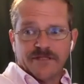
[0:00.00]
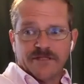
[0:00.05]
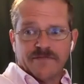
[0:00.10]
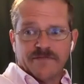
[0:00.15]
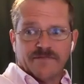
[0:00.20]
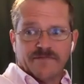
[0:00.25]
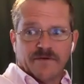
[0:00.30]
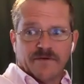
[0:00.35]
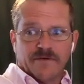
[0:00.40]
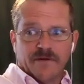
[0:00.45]

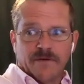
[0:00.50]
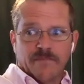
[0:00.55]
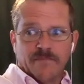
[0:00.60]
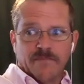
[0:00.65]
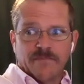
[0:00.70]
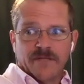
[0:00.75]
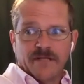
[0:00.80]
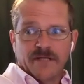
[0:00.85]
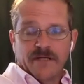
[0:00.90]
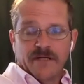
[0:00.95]

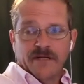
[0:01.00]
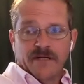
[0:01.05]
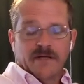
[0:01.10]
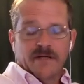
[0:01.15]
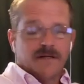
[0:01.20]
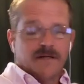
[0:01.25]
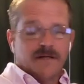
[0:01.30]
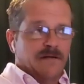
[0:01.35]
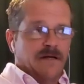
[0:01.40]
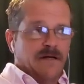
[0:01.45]
from,
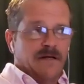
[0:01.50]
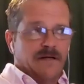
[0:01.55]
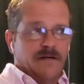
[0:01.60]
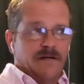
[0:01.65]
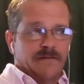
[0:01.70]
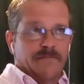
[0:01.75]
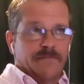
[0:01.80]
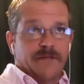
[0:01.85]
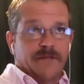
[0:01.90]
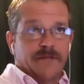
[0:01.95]

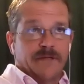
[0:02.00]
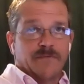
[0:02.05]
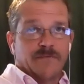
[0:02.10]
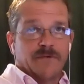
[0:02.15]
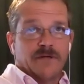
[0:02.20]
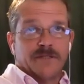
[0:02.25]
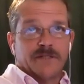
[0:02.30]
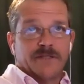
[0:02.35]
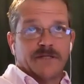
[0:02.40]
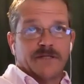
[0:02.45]
it
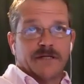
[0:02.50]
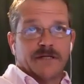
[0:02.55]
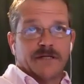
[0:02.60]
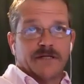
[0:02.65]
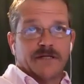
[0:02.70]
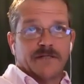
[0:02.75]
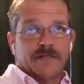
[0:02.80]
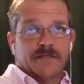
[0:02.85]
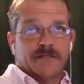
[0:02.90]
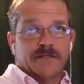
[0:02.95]
runs
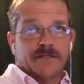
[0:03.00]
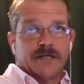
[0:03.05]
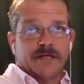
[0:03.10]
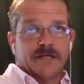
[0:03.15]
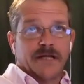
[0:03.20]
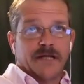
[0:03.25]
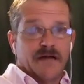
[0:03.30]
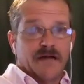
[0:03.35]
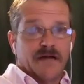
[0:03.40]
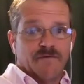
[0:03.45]
on an
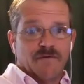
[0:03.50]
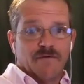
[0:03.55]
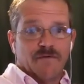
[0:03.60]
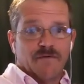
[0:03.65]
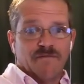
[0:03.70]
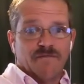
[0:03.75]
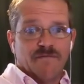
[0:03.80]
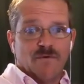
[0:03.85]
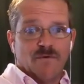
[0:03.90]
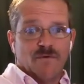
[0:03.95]

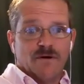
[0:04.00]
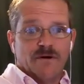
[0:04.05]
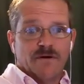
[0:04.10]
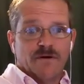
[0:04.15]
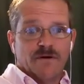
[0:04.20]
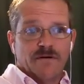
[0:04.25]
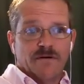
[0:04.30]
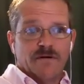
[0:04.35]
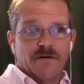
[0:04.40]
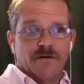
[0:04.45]
iPhone
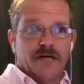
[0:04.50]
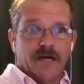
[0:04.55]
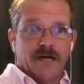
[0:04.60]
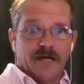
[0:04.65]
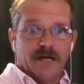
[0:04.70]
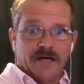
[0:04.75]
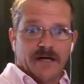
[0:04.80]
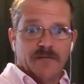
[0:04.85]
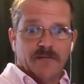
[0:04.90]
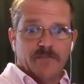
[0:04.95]
4 and
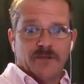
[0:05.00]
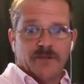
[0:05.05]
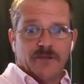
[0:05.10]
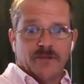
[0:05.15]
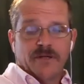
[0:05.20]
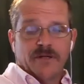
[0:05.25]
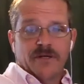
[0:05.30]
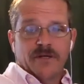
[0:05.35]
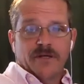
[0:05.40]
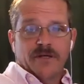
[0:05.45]
up,
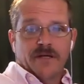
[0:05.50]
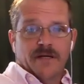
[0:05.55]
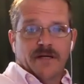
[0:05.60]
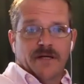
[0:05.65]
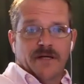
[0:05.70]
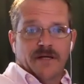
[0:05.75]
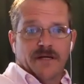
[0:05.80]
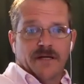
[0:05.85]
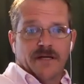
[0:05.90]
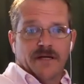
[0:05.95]

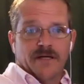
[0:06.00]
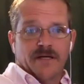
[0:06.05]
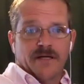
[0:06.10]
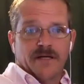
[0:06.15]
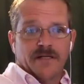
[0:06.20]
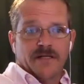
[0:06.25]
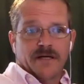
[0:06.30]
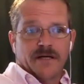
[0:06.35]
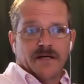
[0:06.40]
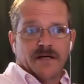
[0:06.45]

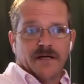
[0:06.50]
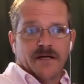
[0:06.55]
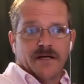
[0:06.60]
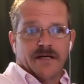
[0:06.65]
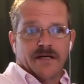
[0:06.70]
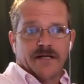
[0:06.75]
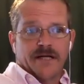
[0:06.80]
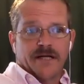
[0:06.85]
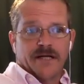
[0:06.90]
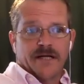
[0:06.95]
and
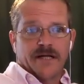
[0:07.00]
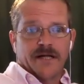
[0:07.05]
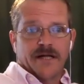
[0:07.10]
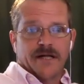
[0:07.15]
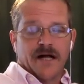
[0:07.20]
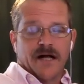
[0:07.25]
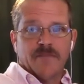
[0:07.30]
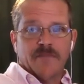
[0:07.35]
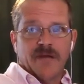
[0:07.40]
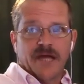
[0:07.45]
on an
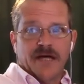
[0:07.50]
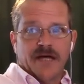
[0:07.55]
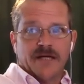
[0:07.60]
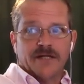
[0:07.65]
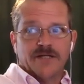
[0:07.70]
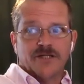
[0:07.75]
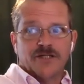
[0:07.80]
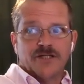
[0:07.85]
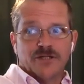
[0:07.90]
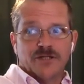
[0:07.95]
iPad
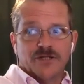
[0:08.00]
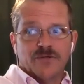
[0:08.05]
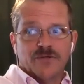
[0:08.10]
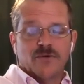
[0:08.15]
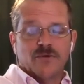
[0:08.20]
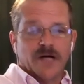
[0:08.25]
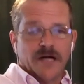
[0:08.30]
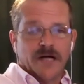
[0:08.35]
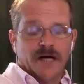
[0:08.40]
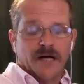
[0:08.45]
2
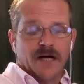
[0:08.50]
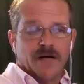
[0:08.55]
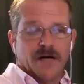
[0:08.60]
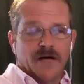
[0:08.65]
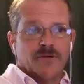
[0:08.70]
and up,